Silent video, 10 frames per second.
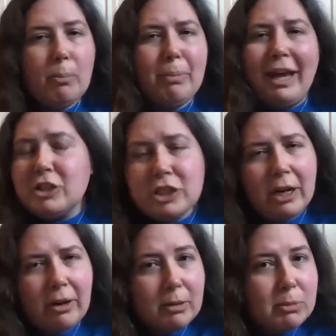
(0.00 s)
bed
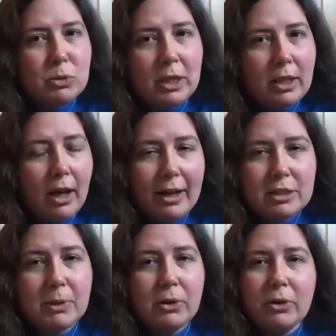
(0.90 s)
sharing between the
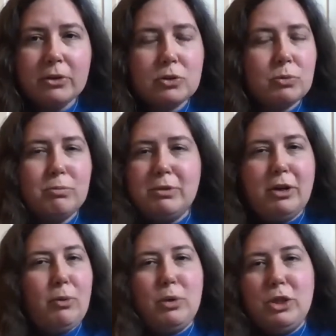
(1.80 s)
hospitals.
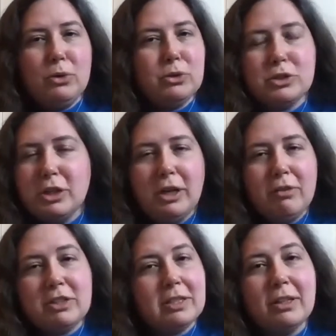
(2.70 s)
We used
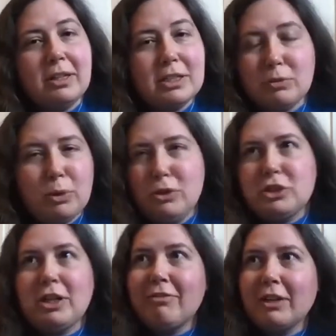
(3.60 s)
facilities, we used
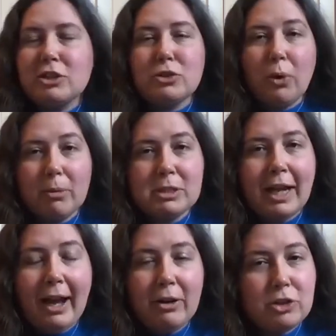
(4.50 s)
suffix dorms to
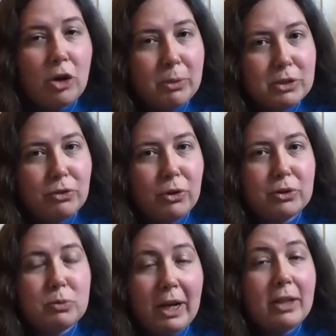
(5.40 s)
house homeless
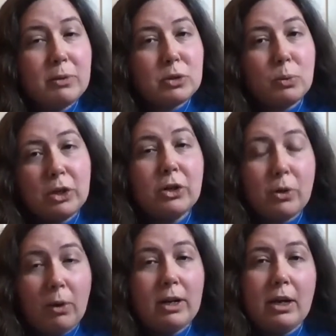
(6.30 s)
folks, right? It was a real
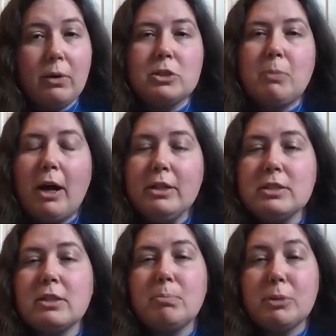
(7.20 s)
coordinated
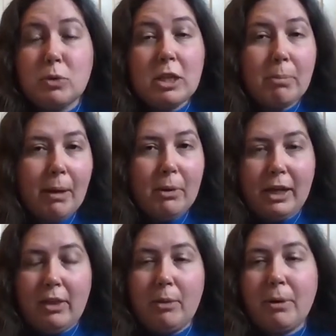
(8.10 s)
response between the public
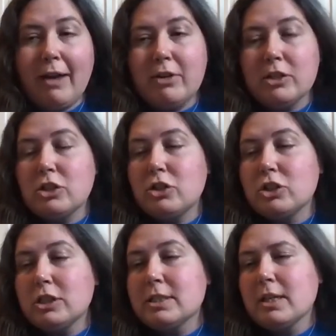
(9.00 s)
and the private
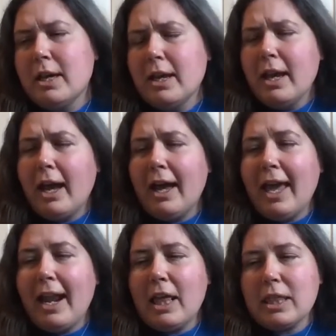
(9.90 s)
institutions.
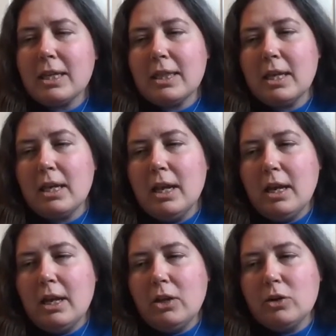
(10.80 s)
And I think that,
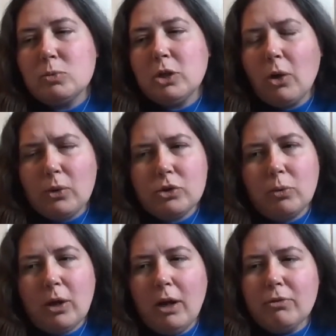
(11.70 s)
as we go into
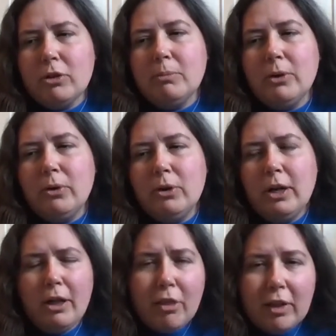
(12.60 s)
recovery mode,
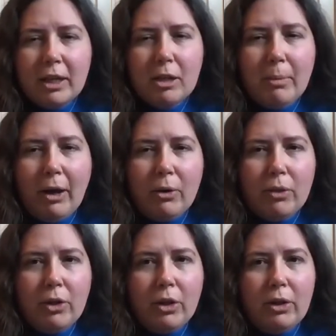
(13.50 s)
thinking about
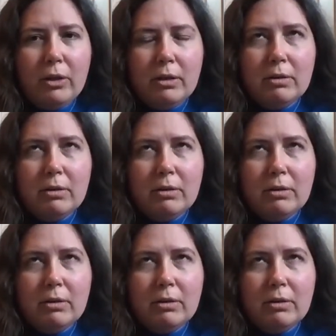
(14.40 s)
the